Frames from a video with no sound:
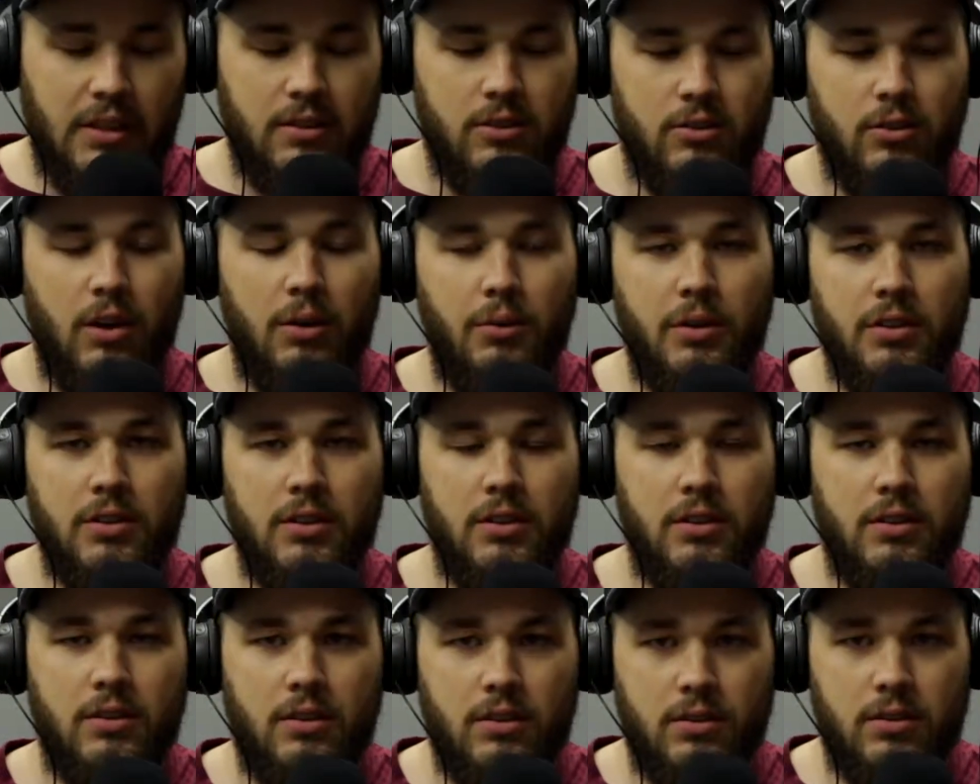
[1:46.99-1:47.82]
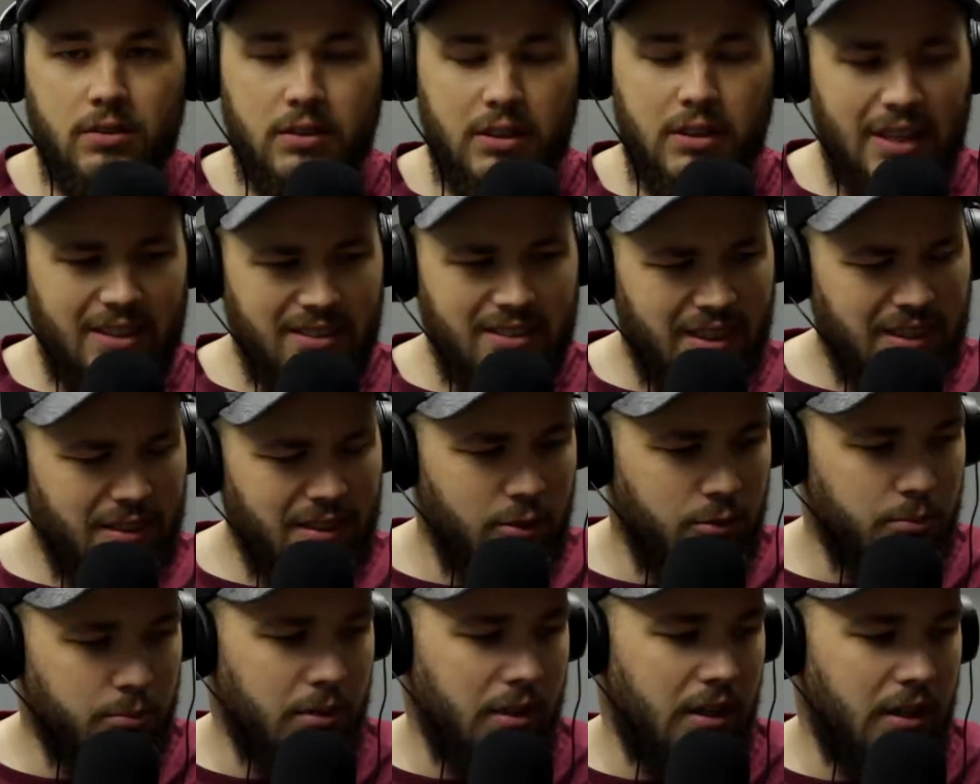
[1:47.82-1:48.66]
So I went to did I say
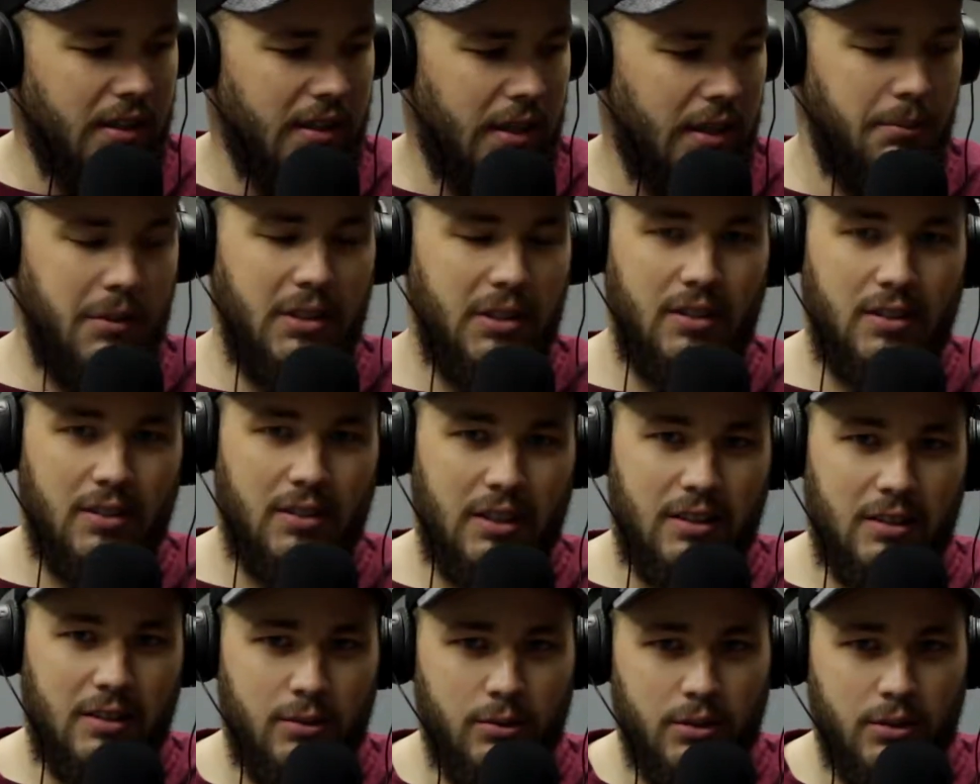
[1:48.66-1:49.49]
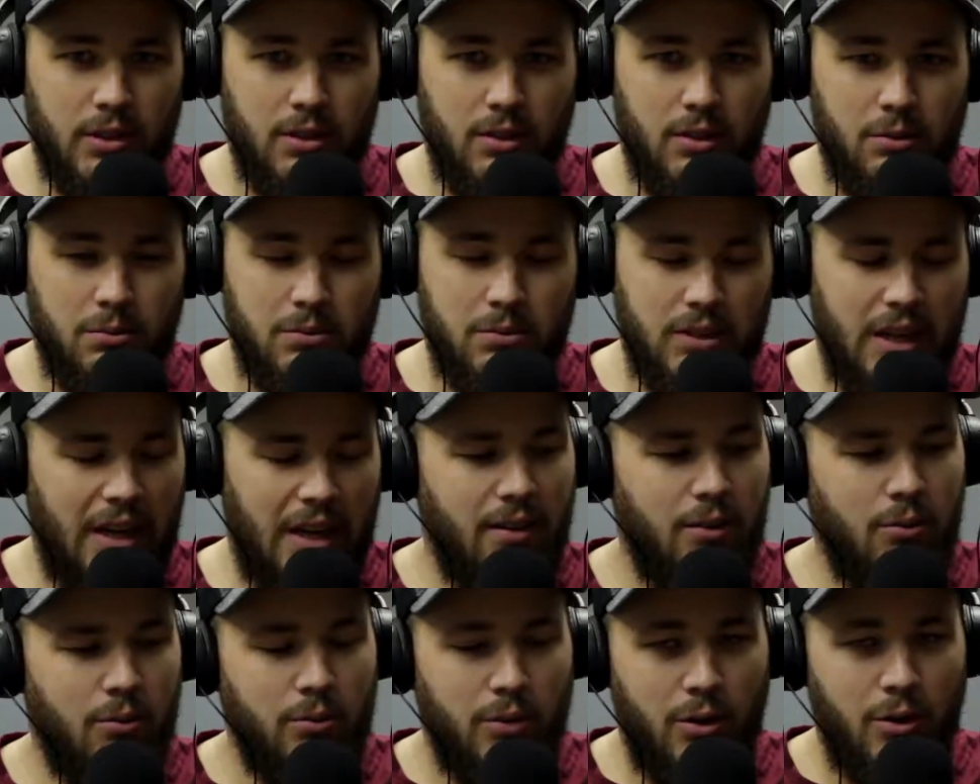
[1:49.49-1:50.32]
Luke Bryan? I meant to say Luke Combs.
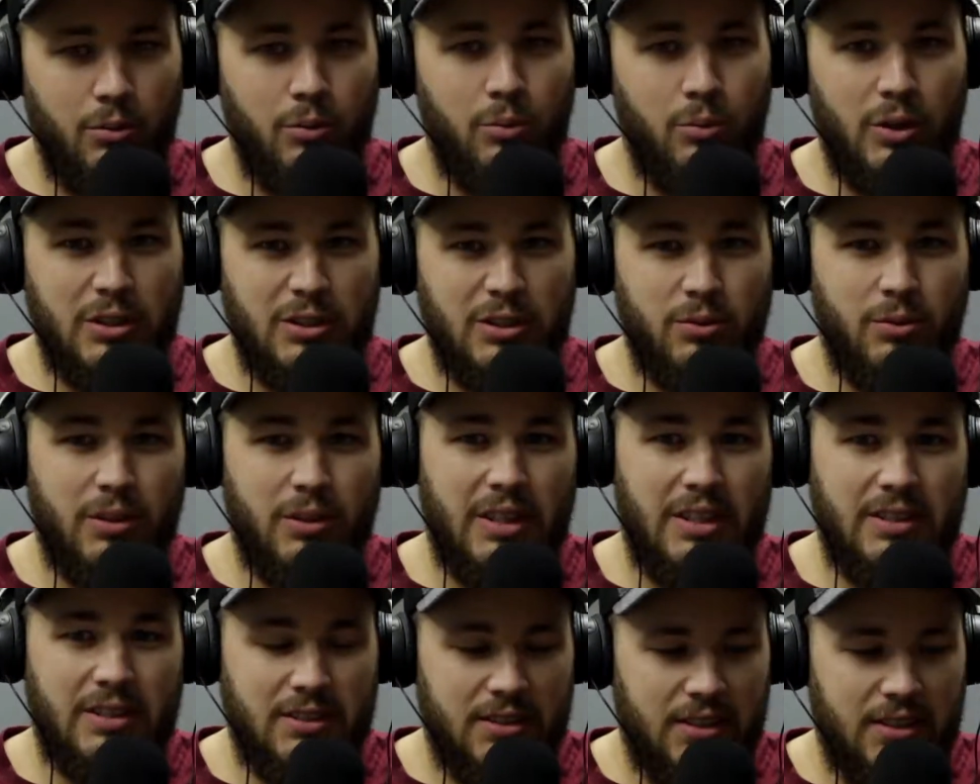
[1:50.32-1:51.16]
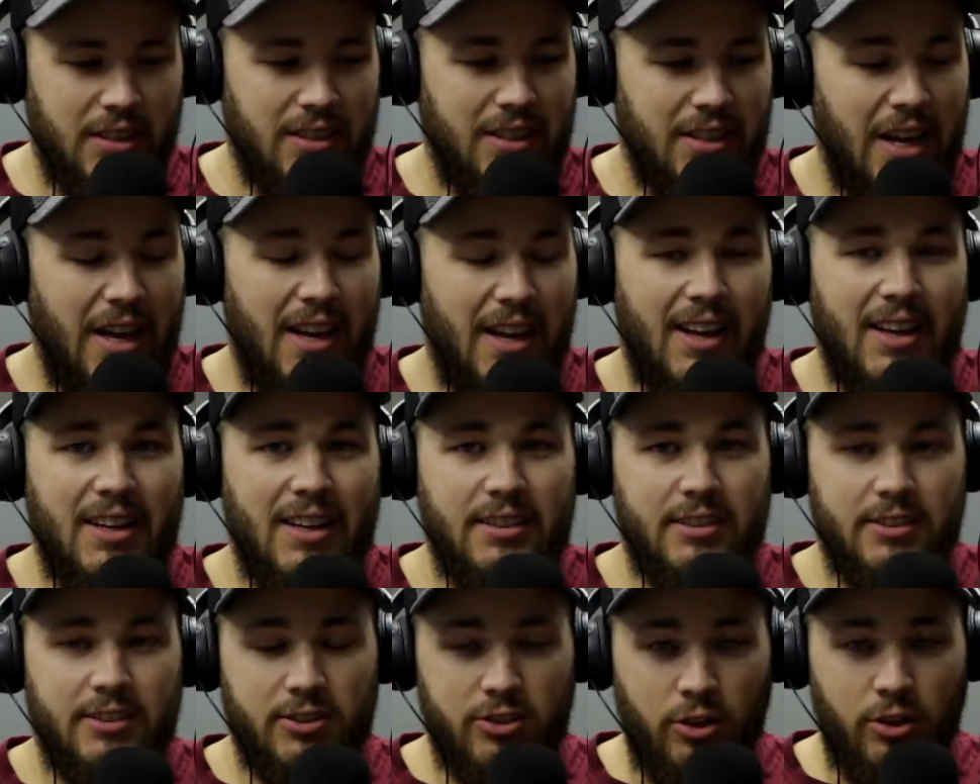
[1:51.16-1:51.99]
I don't know which one I said.
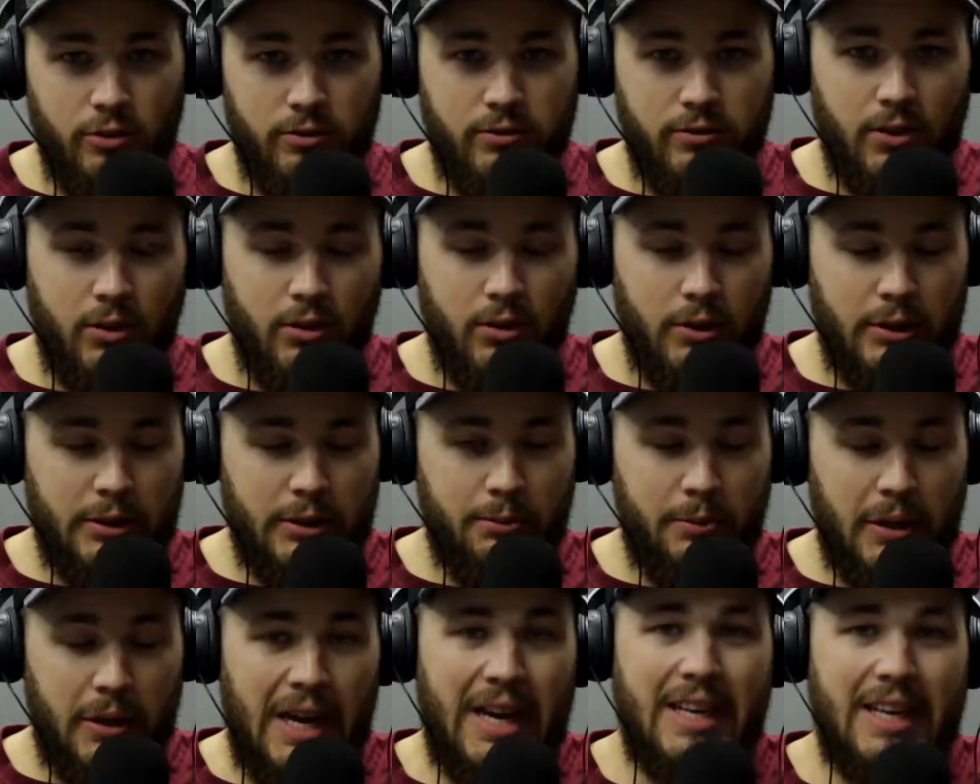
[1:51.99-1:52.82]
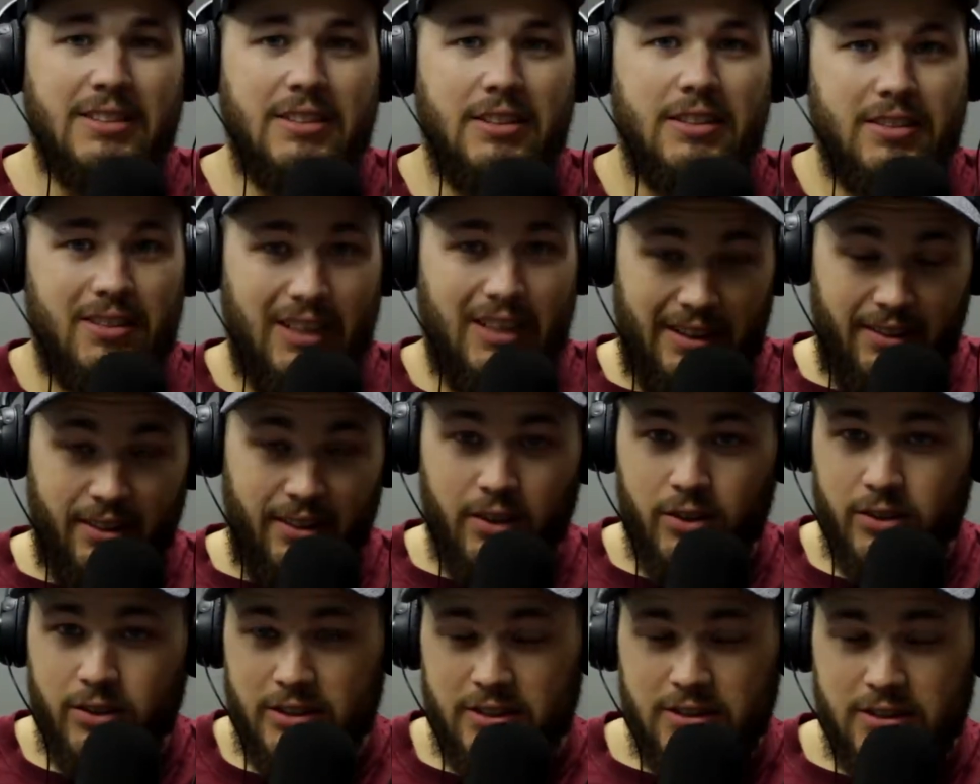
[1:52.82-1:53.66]
It's so far in the past, it's like
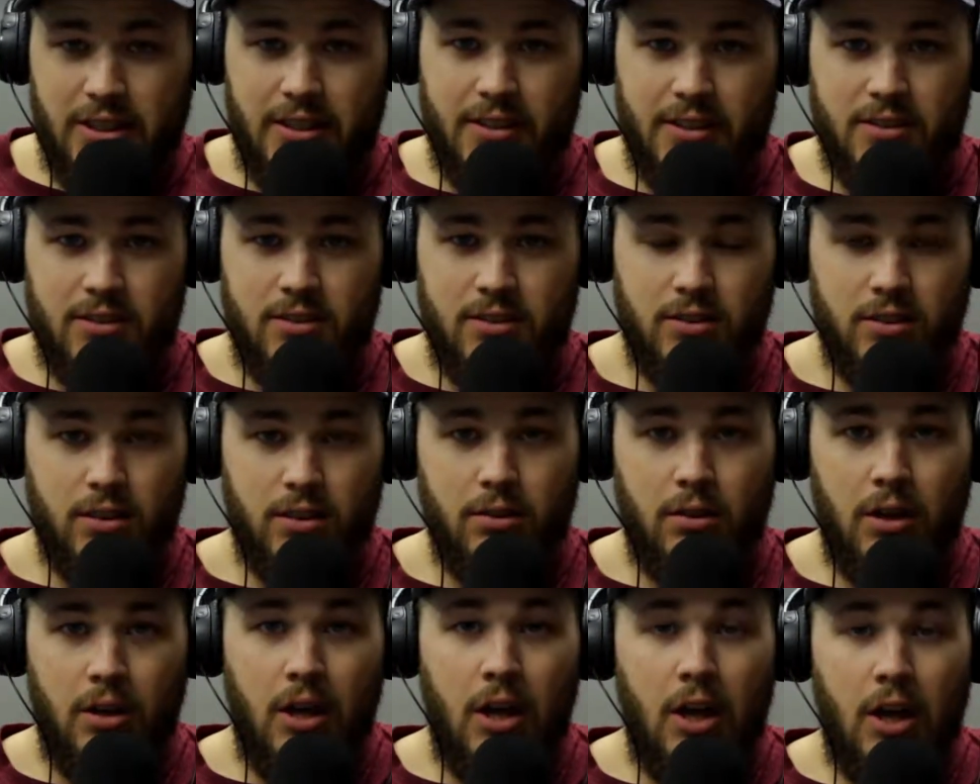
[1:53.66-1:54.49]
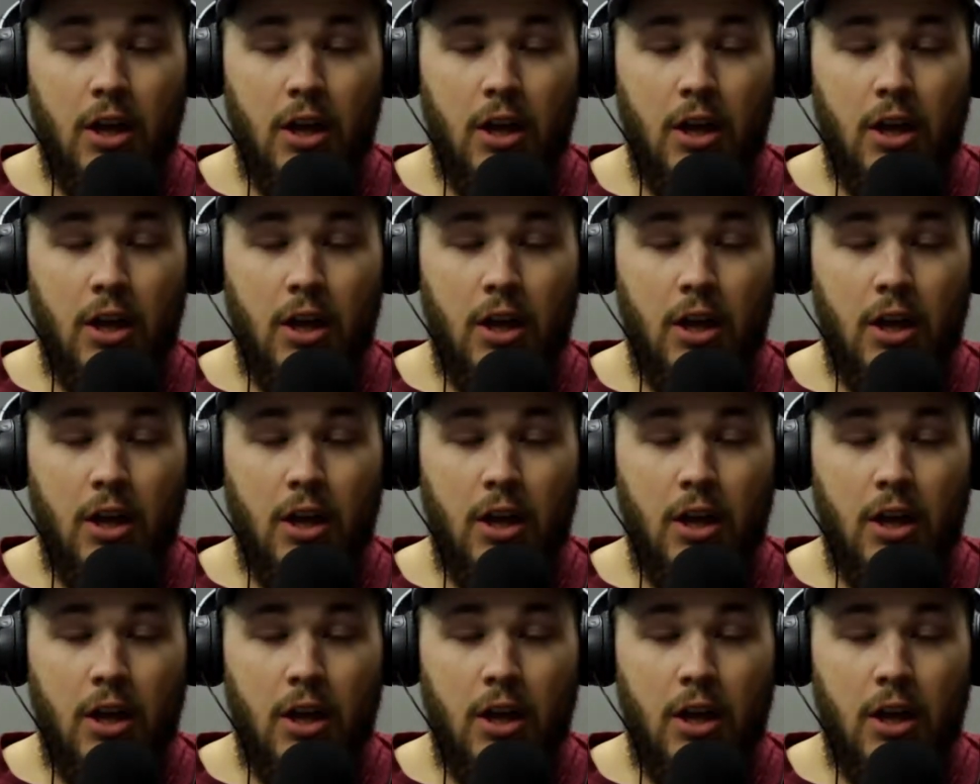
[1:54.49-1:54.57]
30 seconds ago.